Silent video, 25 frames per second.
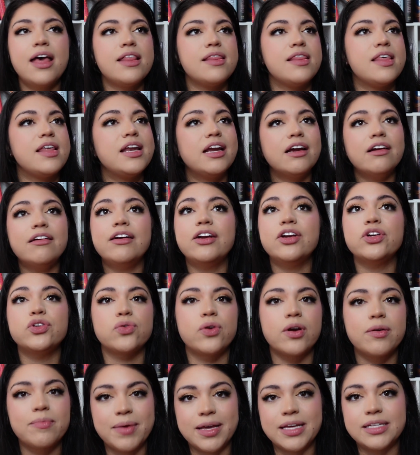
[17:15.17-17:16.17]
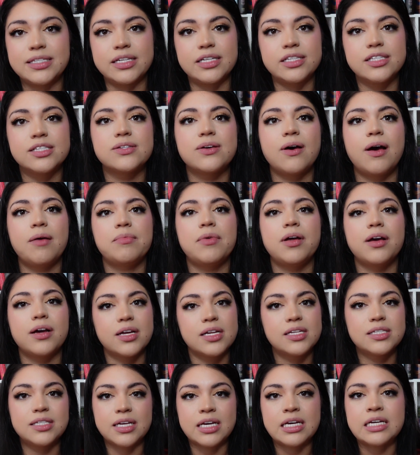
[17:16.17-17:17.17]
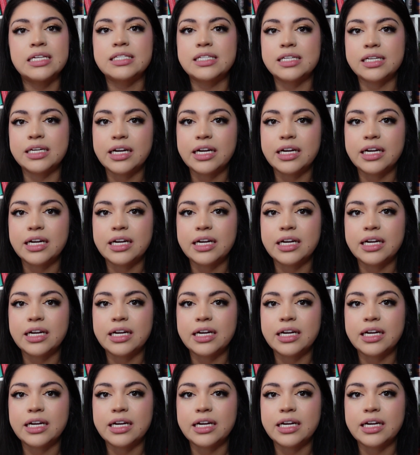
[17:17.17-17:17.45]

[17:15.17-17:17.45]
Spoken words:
The narrators were amazing, so I'm not gonna say it's the